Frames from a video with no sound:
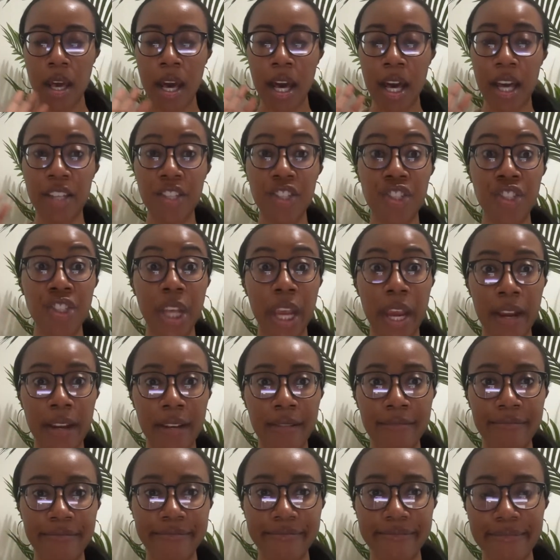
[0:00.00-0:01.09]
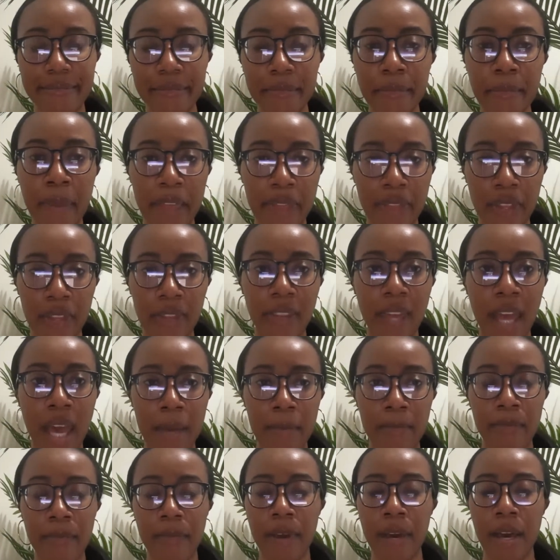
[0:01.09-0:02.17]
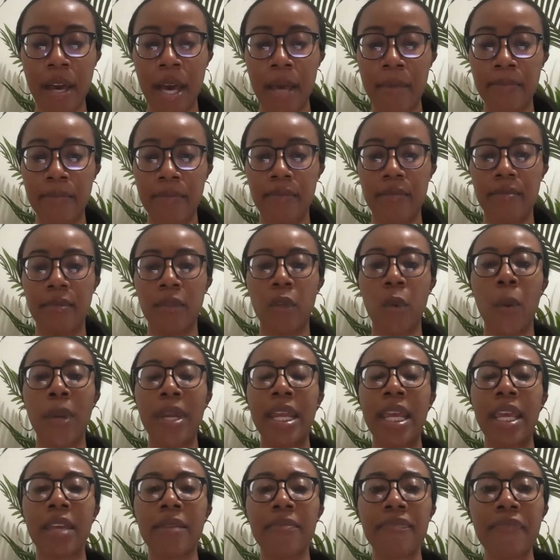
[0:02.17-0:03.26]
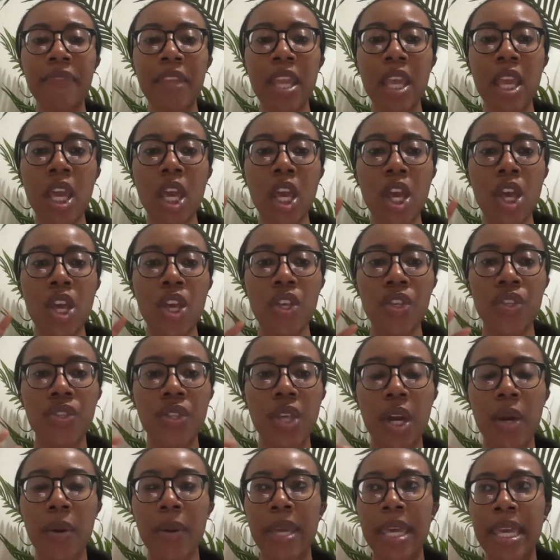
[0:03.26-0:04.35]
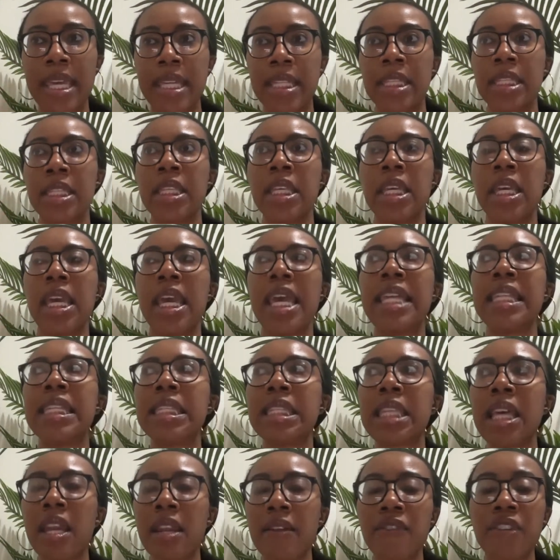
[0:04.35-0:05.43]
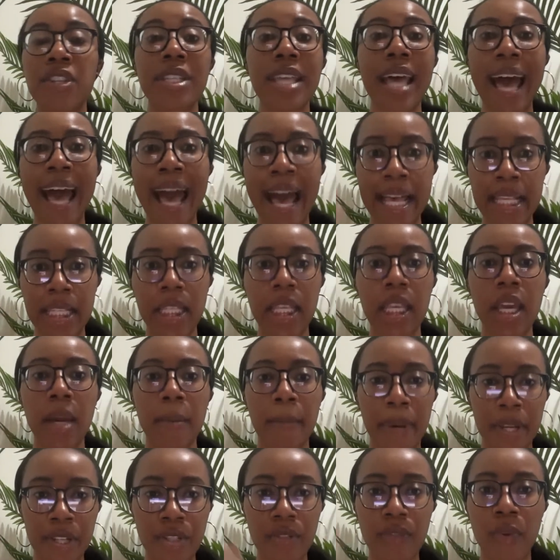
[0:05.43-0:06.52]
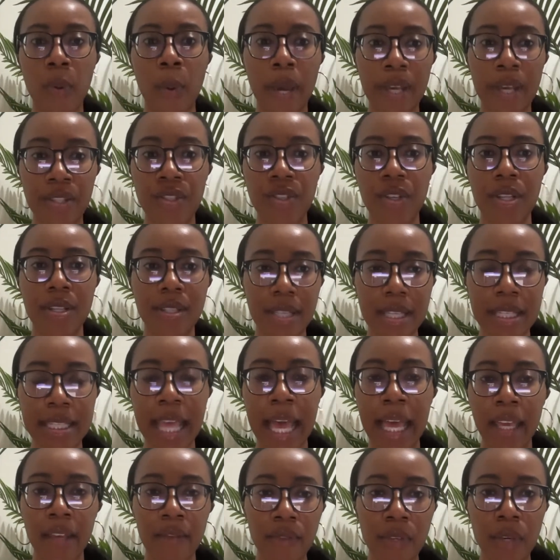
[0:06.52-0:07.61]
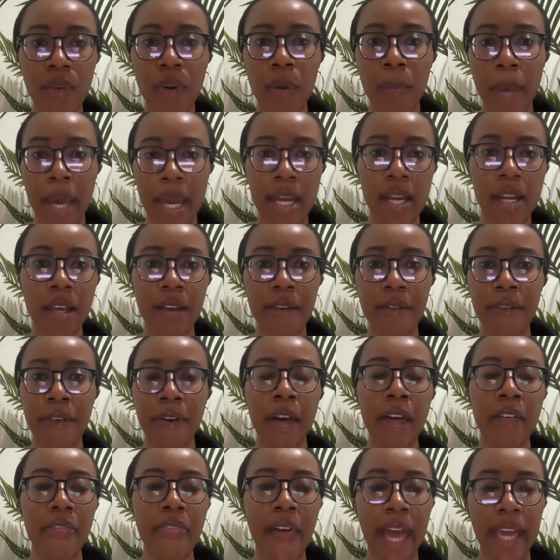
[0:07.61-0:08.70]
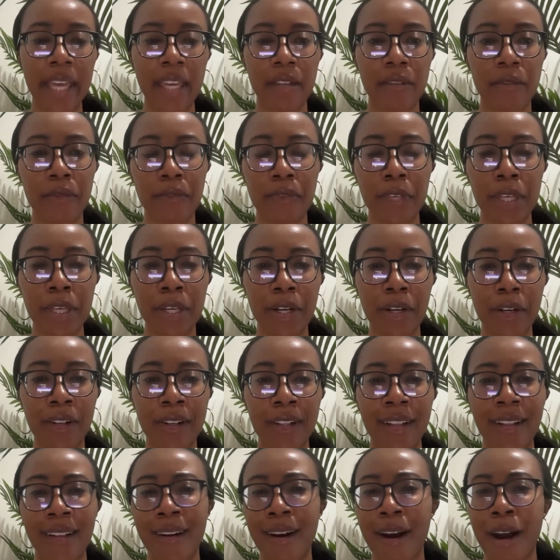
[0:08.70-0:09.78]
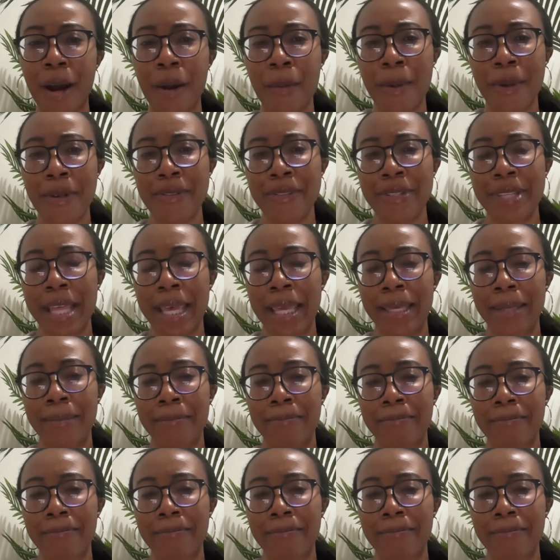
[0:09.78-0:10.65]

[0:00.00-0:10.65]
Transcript: share method that I'm coining. So it's instead of just asking a bunch of questions, because that can feel repetitive, that can feel almost like